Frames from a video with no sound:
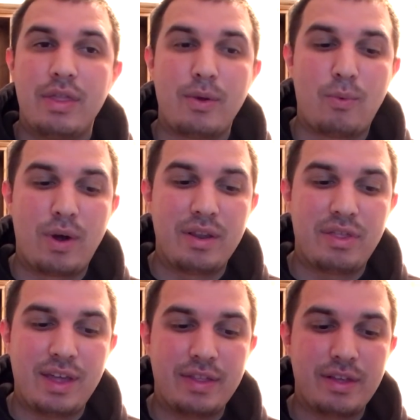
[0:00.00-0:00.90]
The one
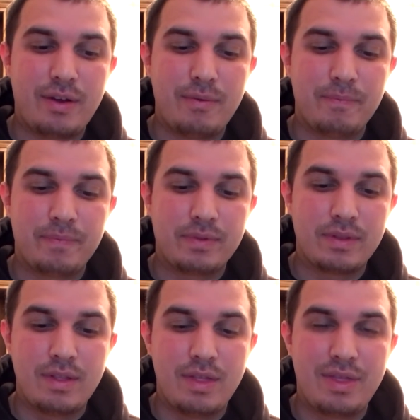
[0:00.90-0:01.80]
thing, though,
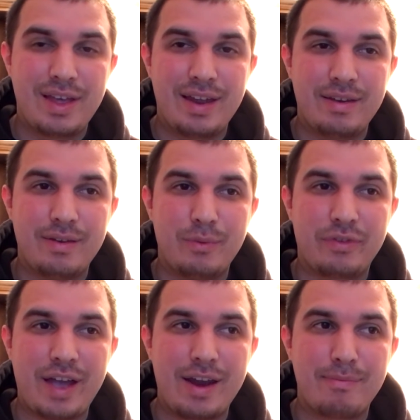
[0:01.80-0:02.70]
that
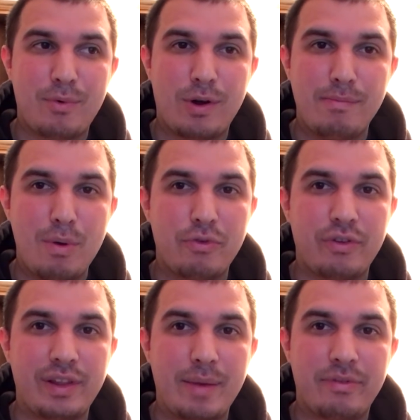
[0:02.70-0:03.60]
was kind of more
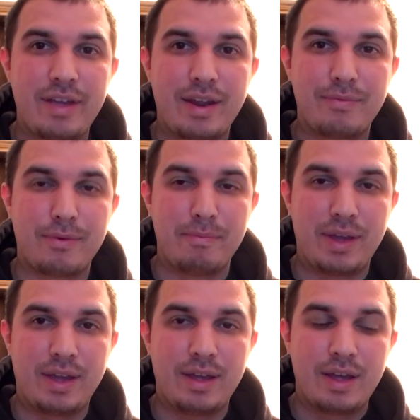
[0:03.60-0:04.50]
emotionally upsetting for
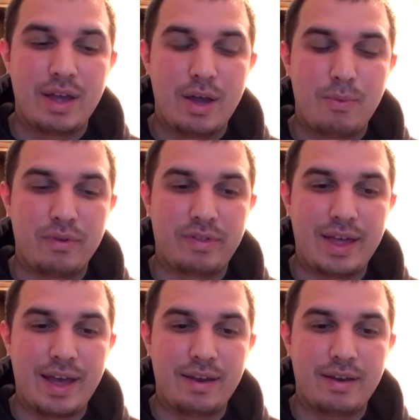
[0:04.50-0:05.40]
me was
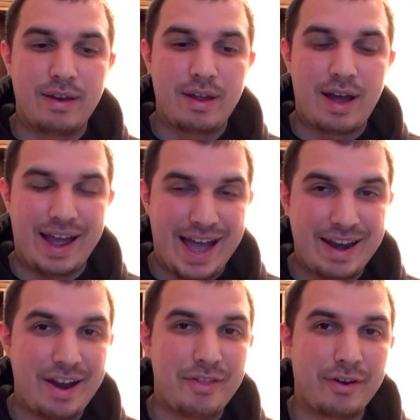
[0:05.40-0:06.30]
that I had
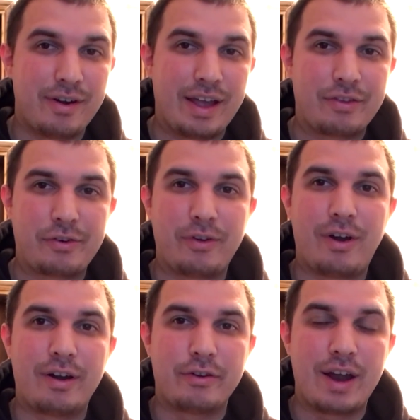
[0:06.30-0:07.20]
another external
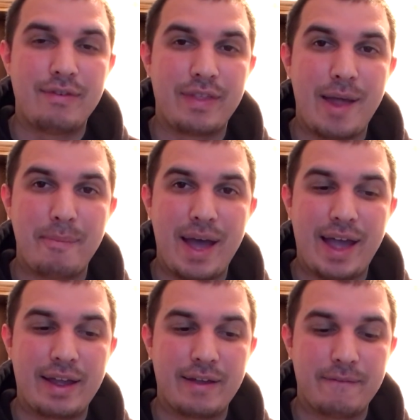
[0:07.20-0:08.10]
hard drive in that
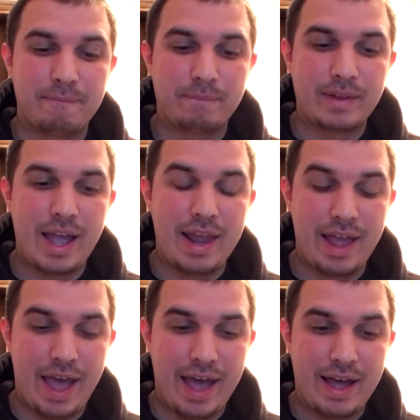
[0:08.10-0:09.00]
bag, and
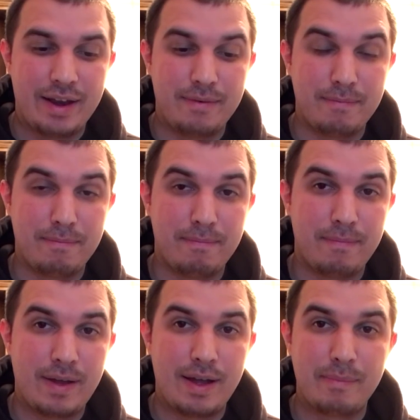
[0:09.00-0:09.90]
it had
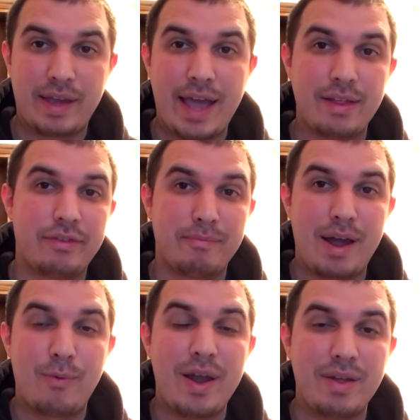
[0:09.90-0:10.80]
Michaela's and
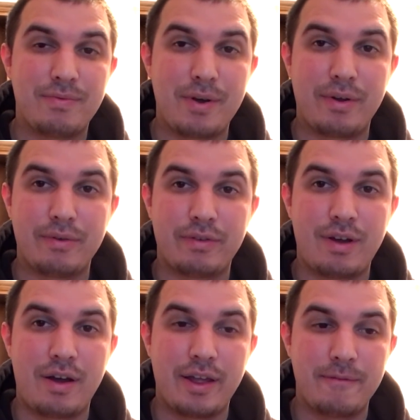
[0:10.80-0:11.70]
my wedding photos
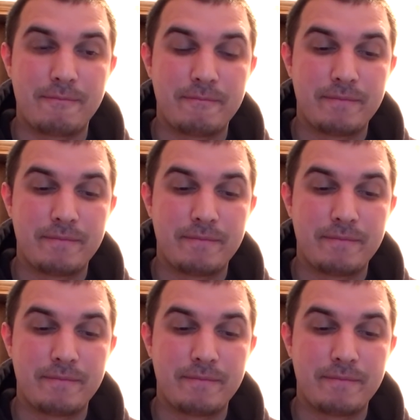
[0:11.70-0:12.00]
on it.